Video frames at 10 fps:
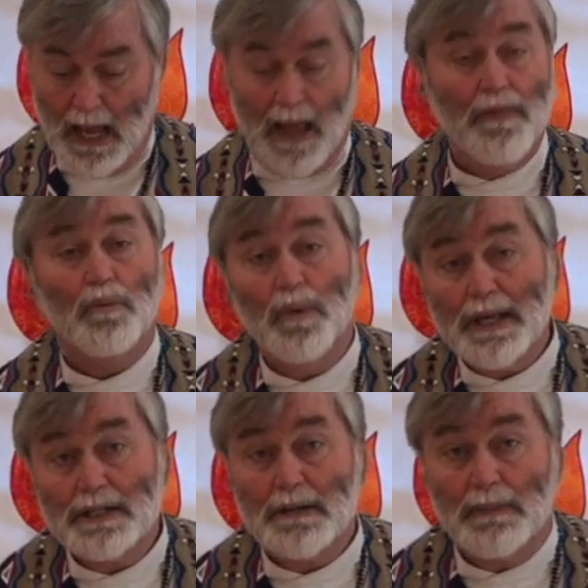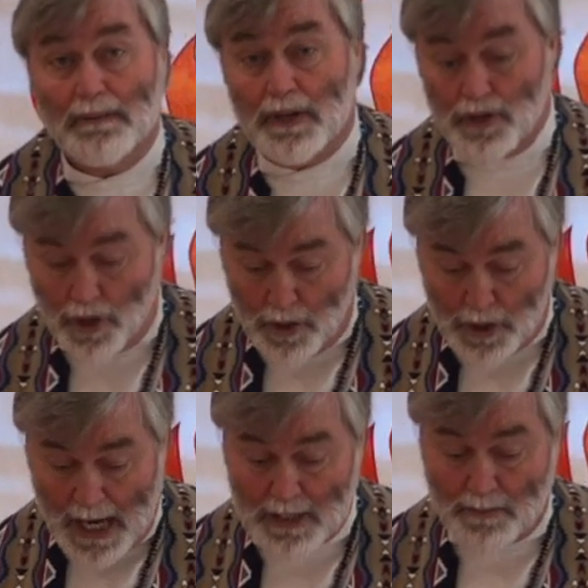And the wisdom of the
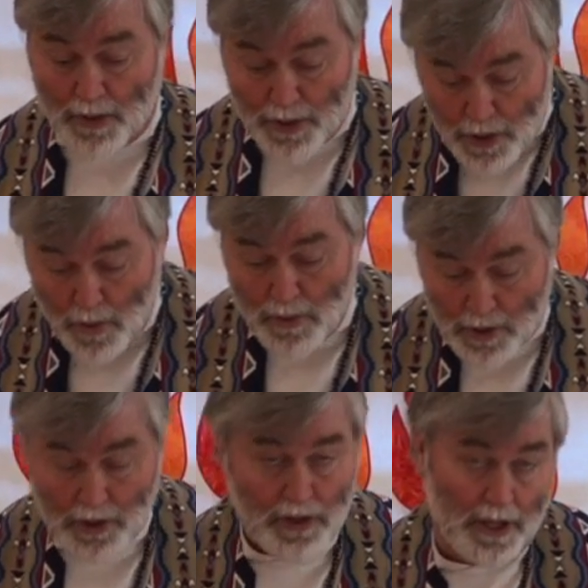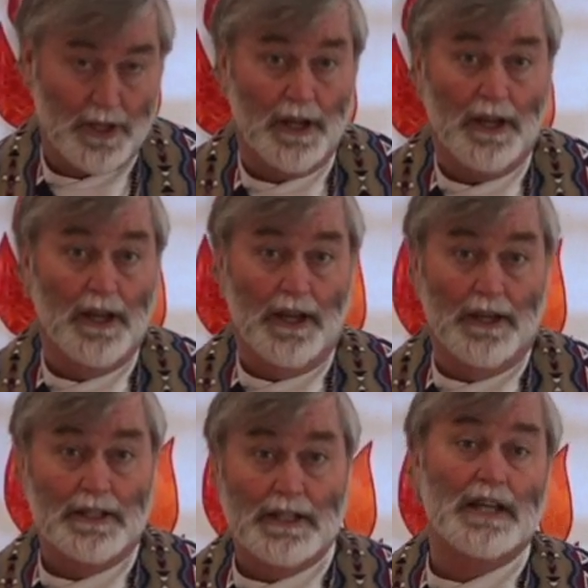church has produced
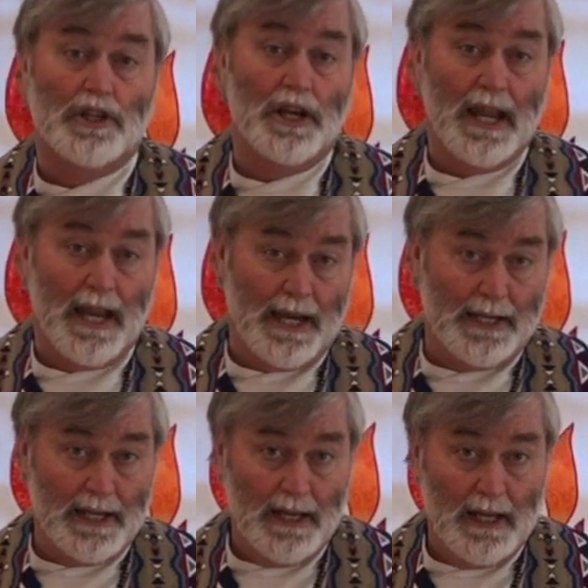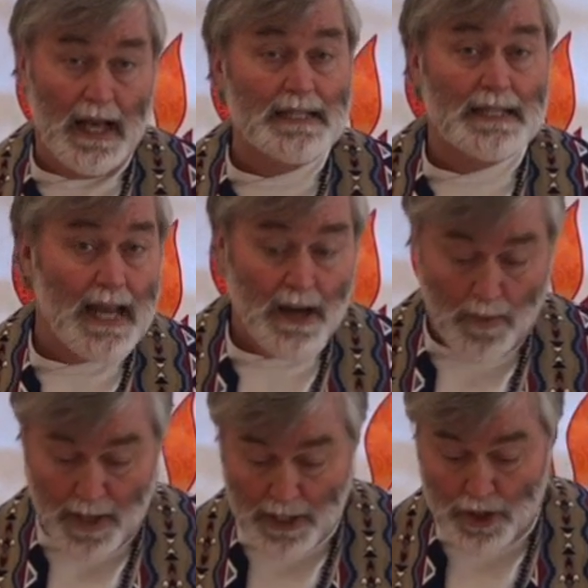such an aid, a
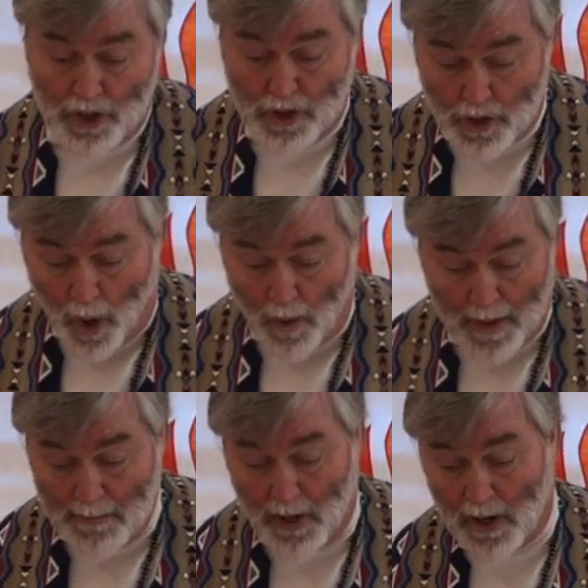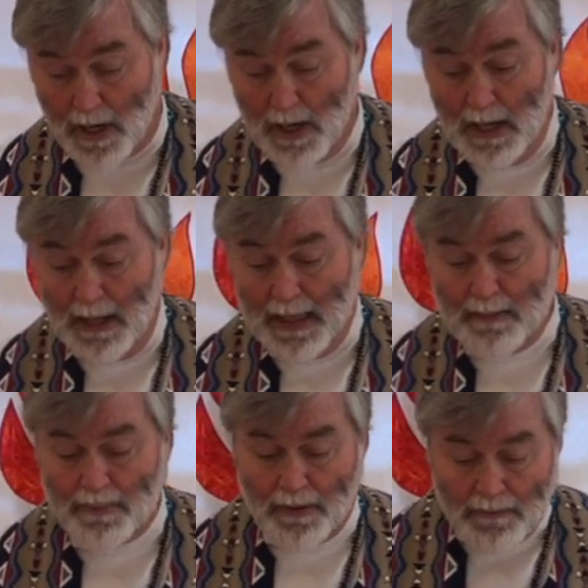sacred storybook
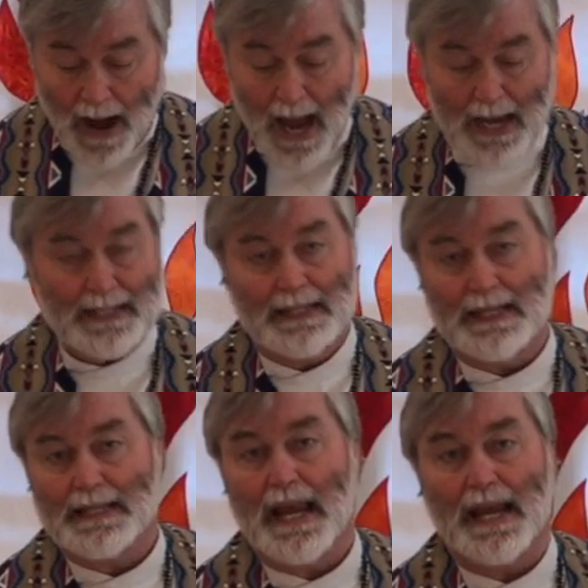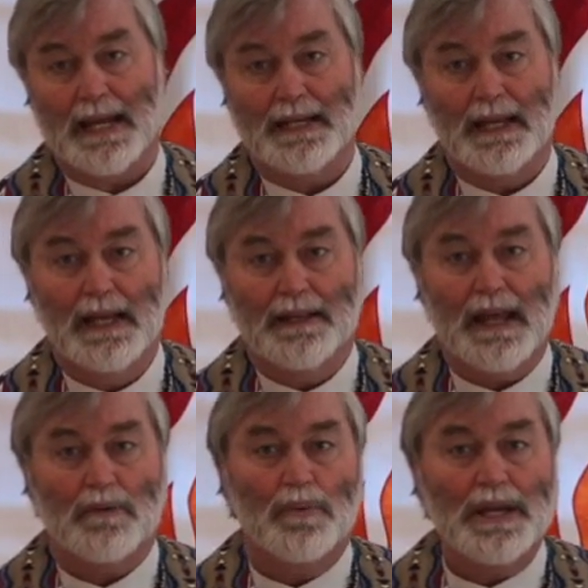that provides this aid,
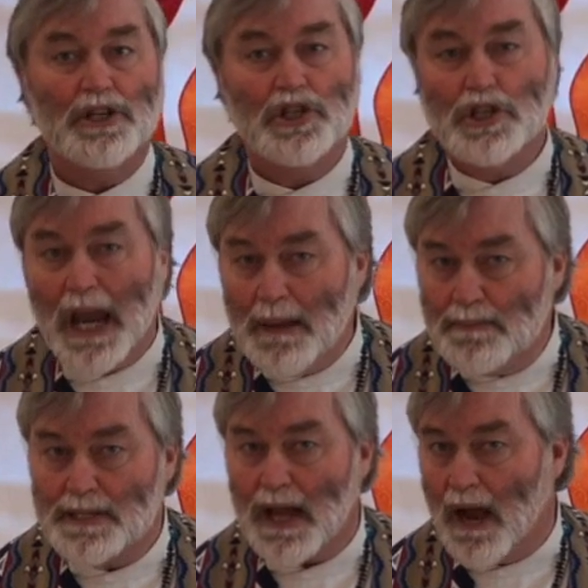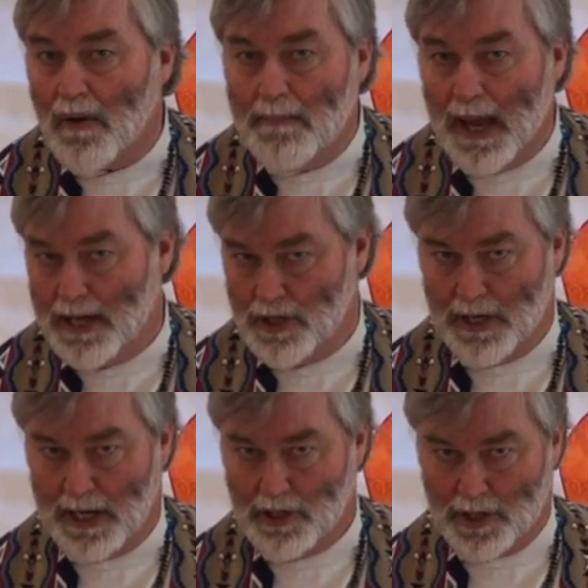that reshapes our
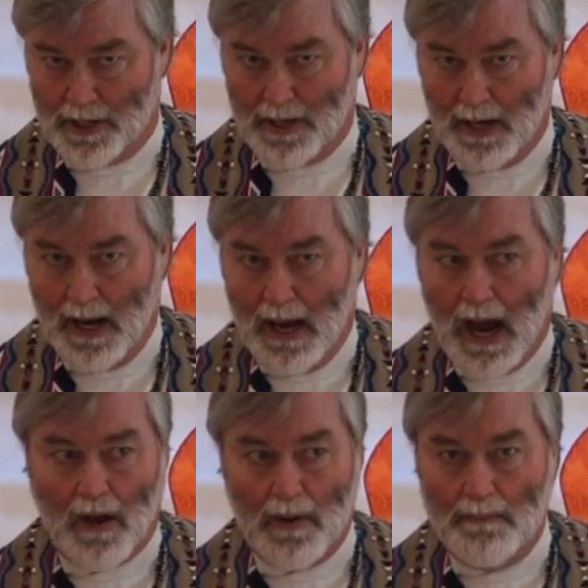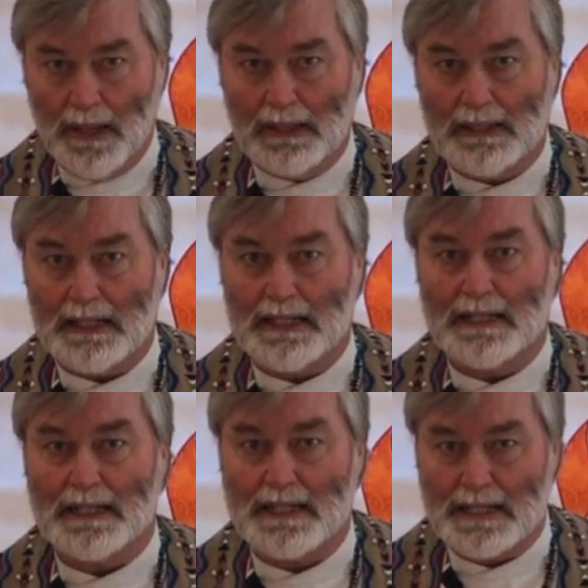imagination, our ability
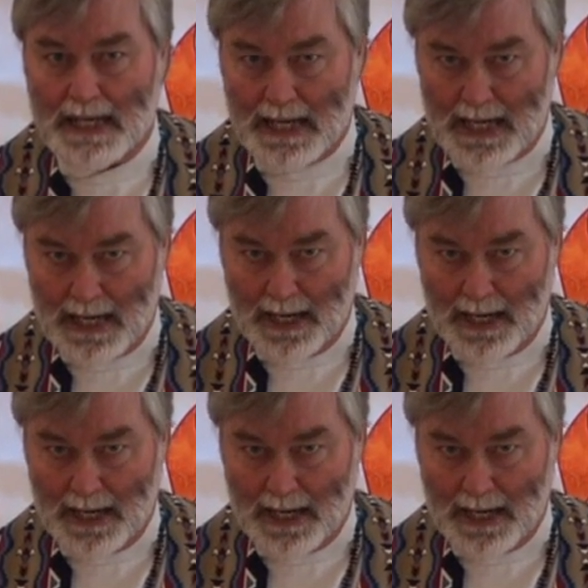to see.